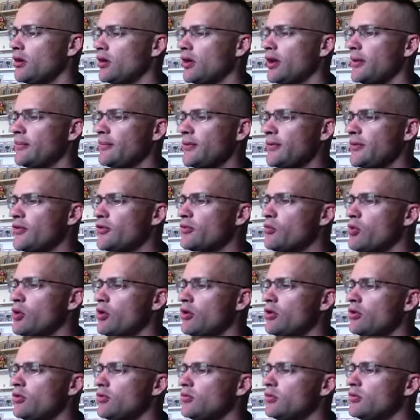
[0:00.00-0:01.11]
kept it
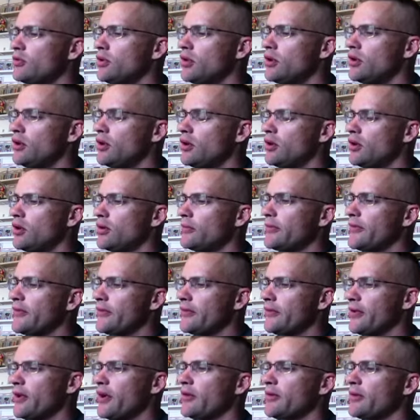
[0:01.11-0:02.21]
small, but
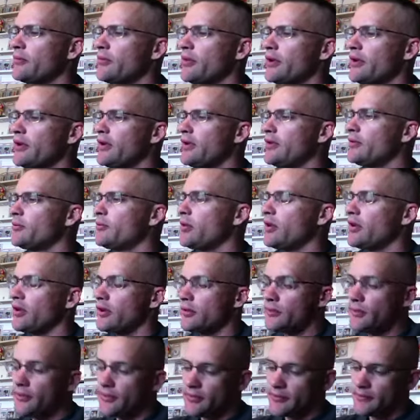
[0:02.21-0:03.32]
still got some pretty decent
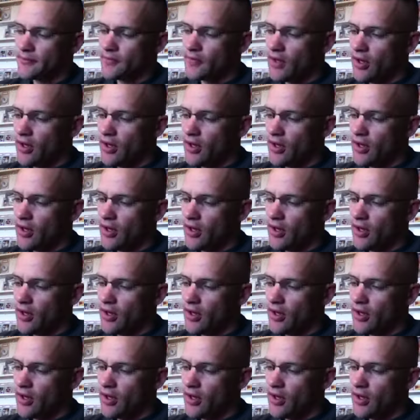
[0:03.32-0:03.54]
pickups.